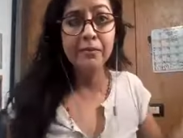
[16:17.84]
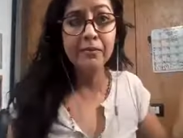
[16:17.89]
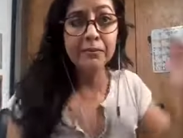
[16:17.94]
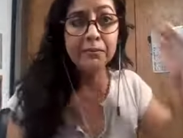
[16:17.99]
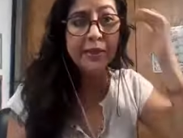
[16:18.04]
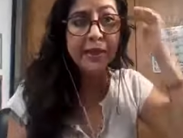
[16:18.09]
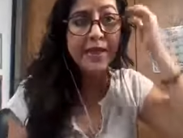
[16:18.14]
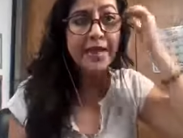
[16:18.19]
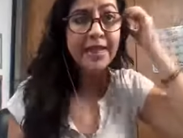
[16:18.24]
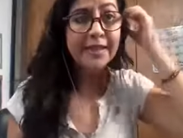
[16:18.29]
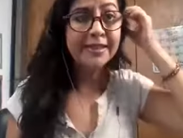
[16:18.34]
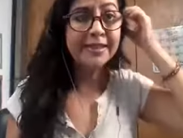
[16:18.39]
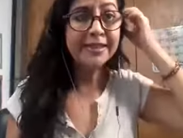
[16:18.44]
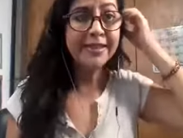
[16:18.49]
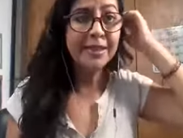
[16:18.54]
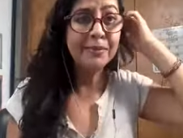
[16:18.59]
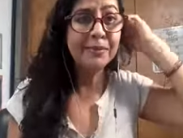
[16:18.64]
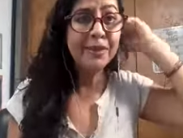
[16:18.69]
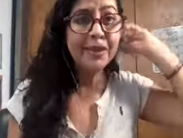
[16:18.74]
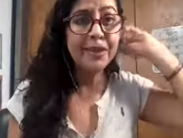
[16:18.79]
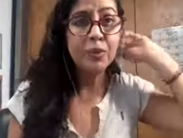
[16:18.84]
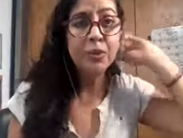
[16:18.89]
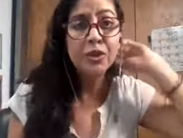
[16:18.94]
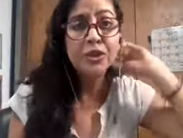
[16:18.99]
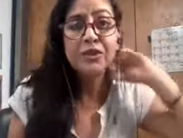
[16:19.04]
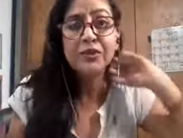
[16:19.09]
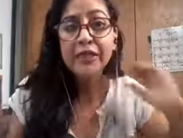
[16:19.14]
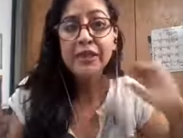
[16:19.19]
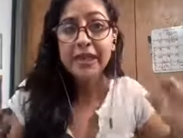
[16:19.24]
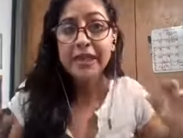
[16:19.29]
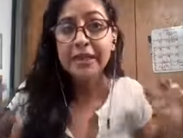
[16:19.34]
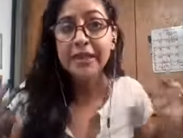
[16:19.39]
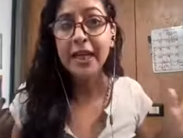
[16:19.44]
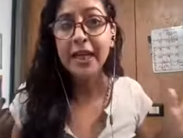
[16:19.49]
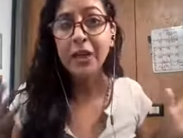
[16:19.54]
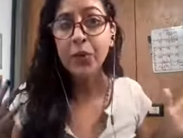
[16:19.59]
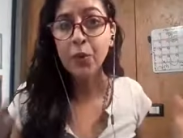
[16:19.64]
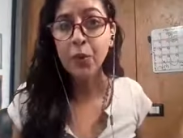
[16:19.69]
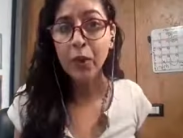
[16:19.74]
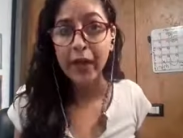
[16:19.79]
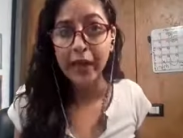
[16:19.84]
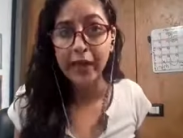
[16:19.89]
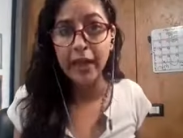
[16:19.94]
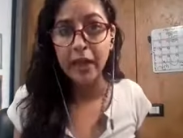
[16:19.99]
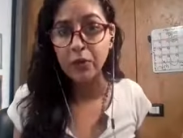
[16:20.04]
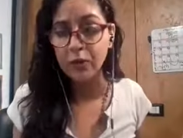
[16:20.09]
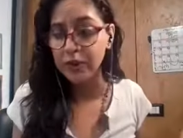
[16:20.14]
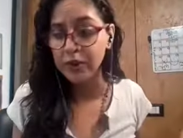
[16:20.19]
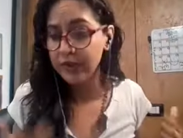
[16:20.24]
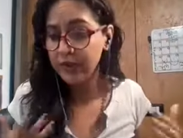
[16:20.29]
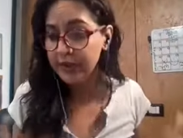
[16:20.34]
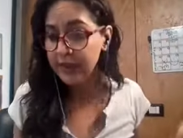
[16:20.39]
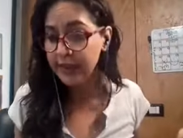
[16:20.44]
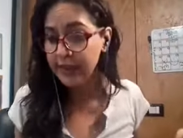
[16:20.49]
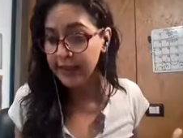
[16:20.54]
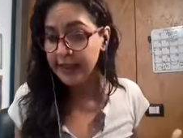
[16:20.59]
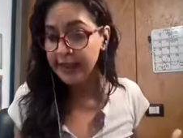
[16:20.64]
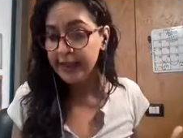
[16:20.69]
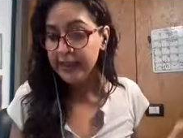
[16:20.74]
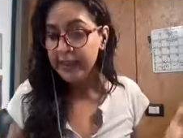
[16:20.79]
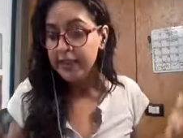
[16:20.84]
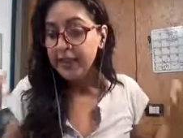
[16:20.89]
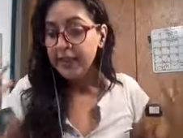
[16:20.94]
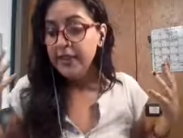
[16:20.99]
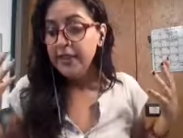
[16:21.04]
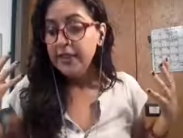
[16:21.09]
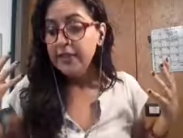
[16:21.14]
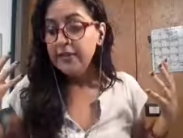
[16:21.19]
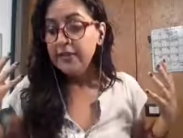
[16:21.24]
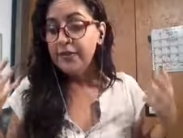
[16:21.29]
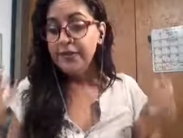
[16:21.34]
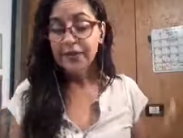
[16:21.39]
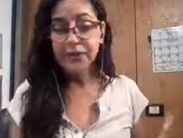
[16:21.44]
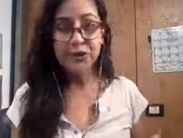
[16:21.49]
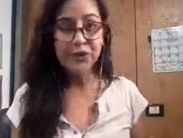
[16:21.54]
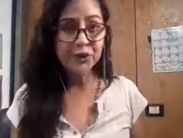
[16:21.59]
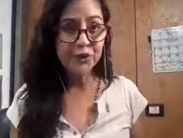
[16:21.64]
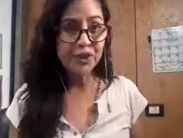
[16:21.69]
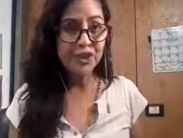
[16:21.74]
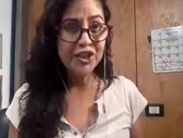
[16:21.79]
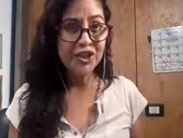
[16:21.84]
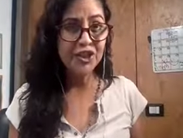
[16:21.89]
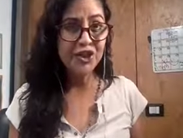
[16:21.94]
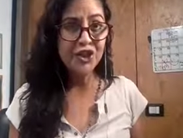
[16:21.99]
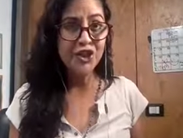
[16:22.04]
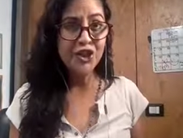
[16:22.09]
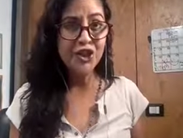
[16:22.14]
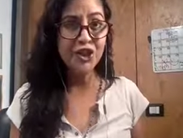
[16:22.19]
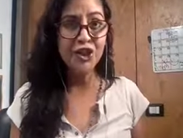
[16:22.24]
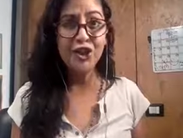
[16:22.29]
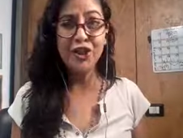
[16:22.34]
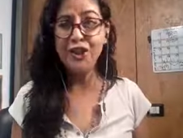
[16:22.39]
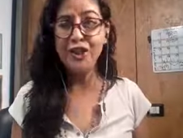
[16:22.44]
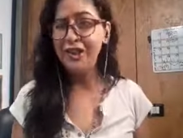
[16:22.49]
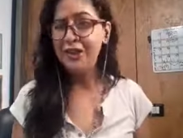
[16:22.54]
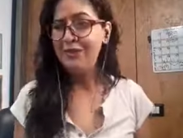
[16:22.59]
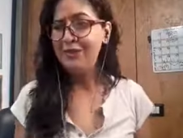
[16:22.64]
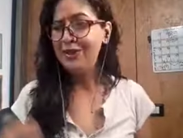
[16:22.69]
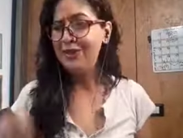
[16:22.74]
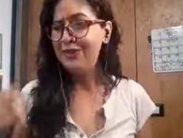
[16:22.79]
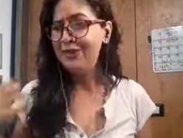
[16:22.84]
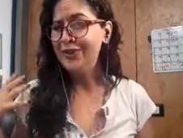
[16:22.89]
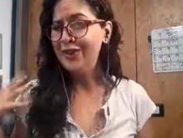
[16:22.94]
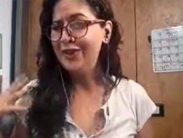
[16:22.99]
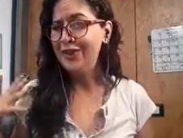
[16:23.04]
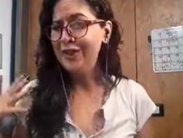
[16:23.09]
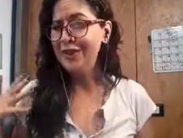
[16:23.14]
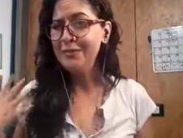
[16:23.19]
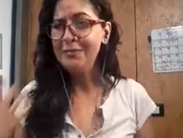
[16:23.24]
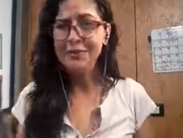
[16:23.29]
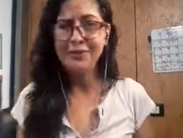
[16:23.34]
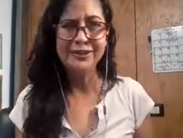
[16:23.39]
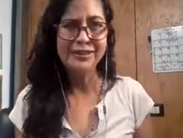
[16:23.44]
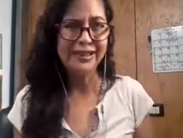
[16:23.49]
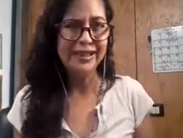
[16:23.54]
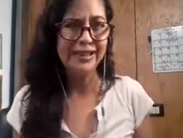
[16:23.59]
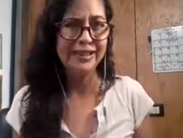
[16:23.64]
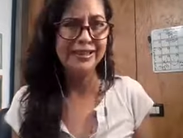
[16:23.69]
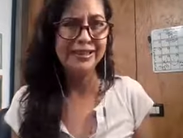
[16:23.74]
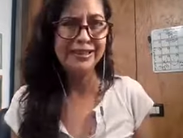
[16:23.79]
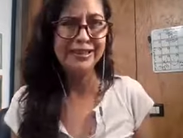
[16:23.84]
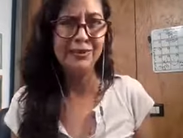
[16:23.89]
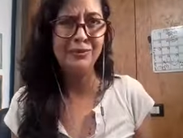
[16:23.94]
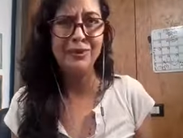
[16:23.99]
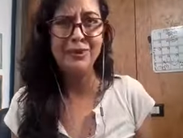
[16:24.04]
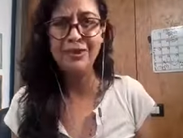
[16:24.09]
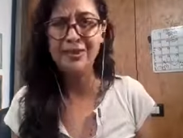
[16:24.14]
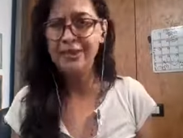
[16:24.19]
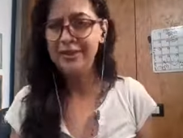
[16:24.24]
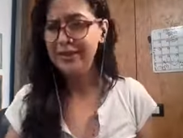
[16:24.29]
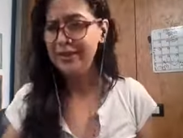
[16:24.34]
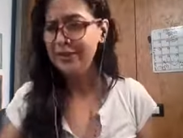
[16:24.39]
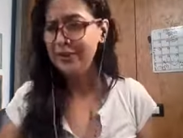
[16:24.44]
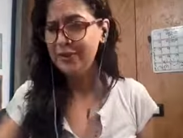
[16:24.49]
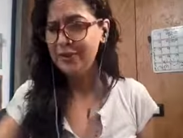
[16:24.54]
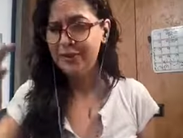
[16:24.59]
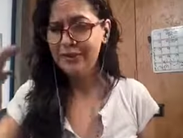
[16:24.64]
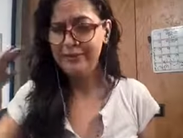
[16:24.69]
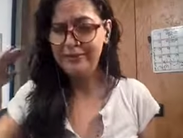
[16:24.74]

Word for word: but I accept that I was feeling that way. I was feeling frustration and I was feeling impotent and I wanted just to